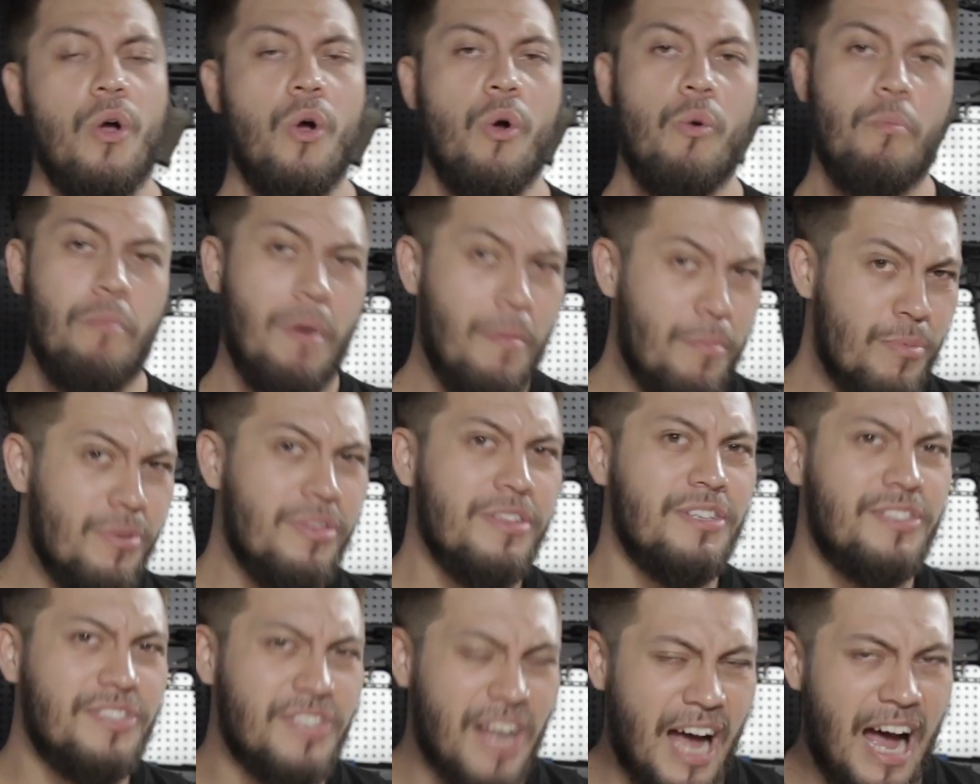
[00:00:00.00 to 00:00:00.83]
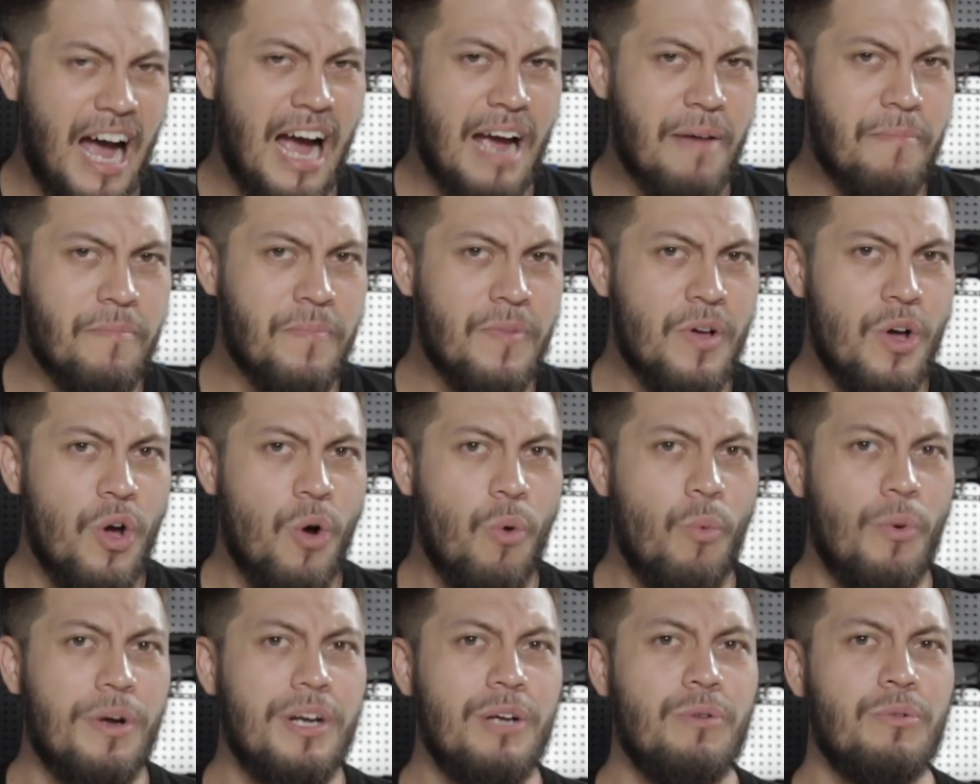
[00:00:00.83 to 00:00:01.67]
Remember the time
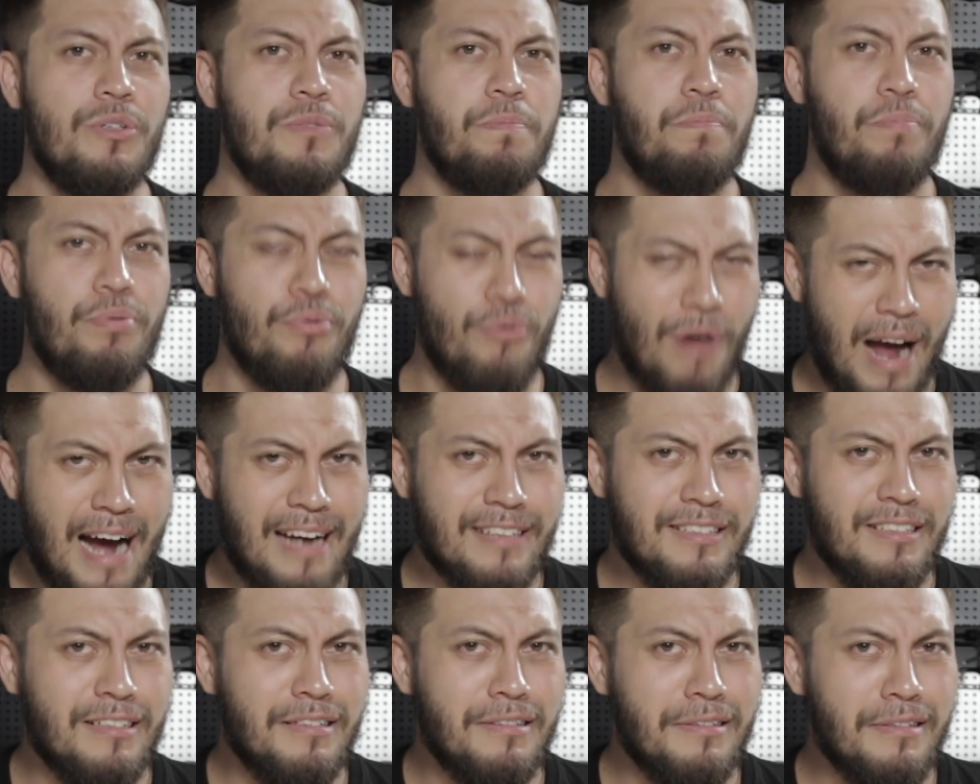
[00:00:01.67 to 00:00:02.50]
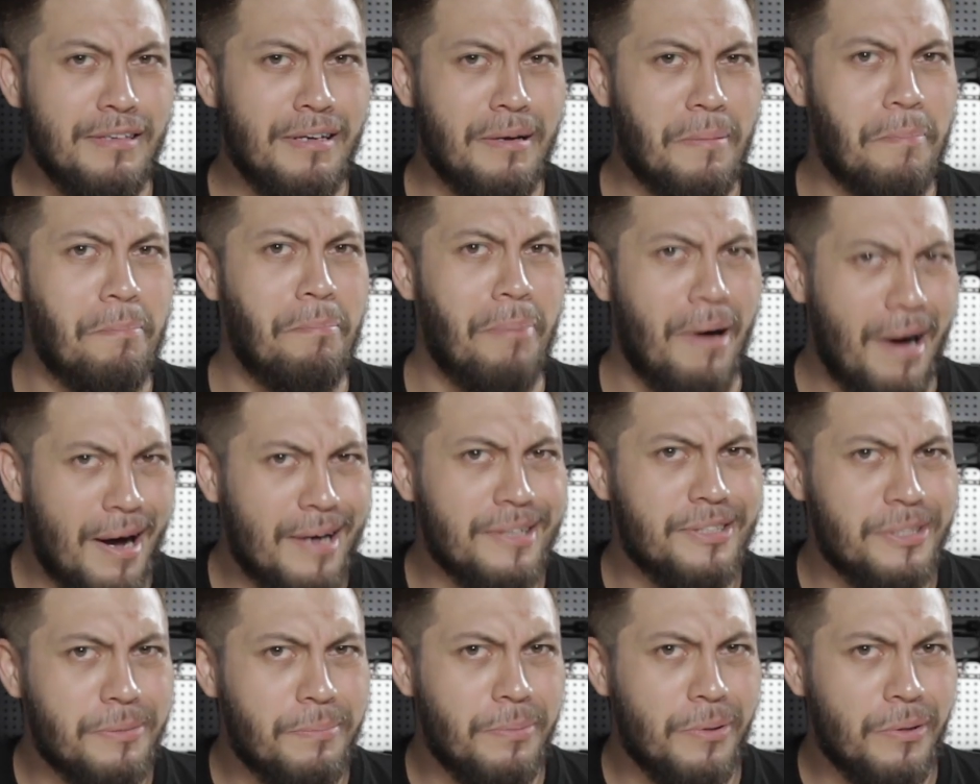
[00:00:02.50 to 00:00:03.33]
when it was practically
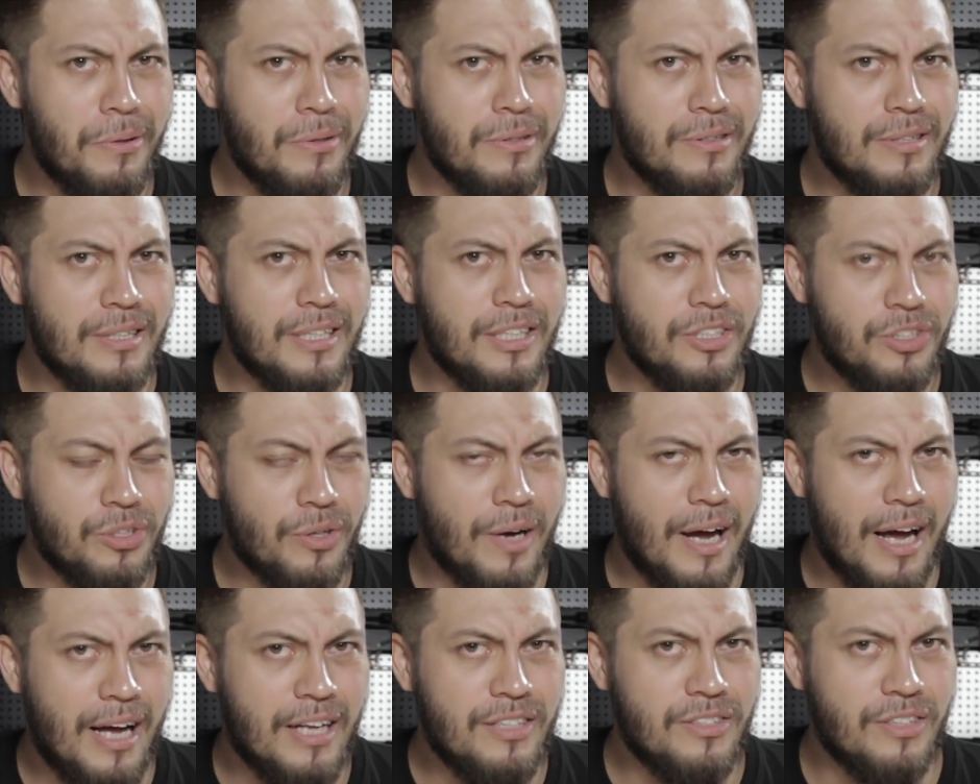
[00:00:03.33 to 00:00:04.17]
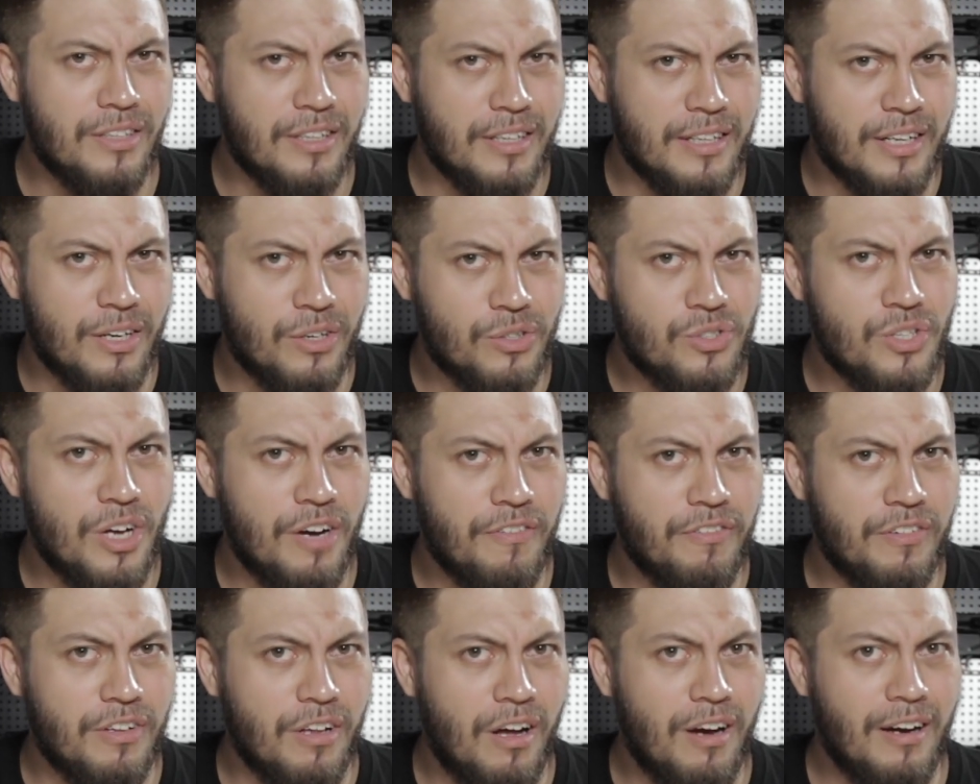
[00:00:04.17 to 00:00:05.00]
impossible to get your hands on an
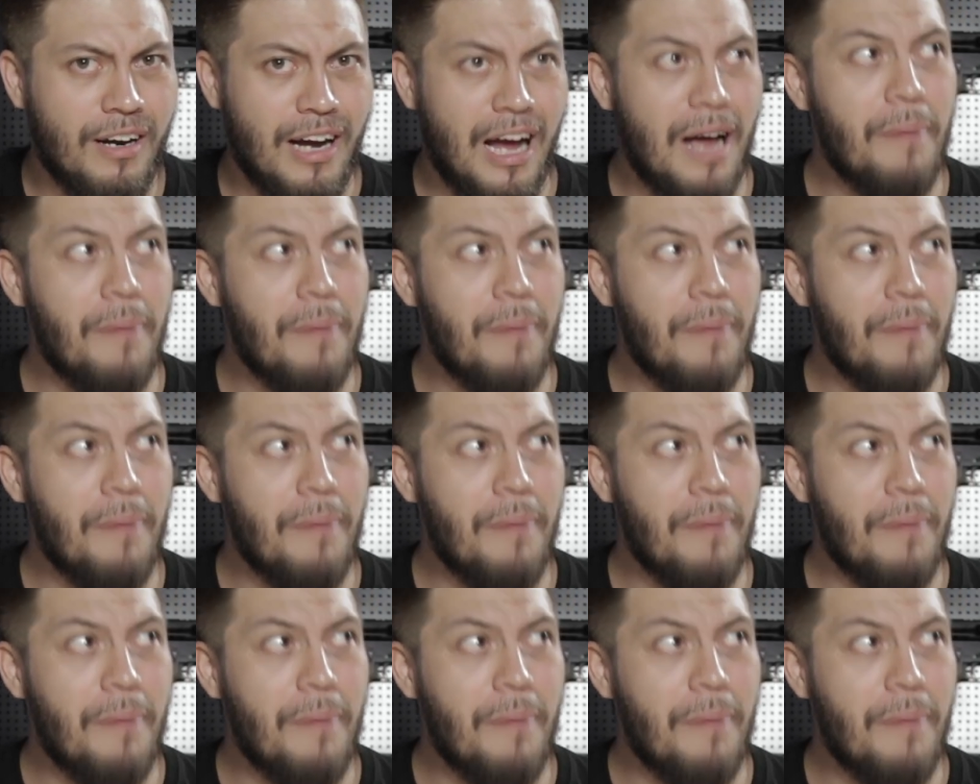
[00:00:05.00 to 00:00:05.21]
airsoft Glock?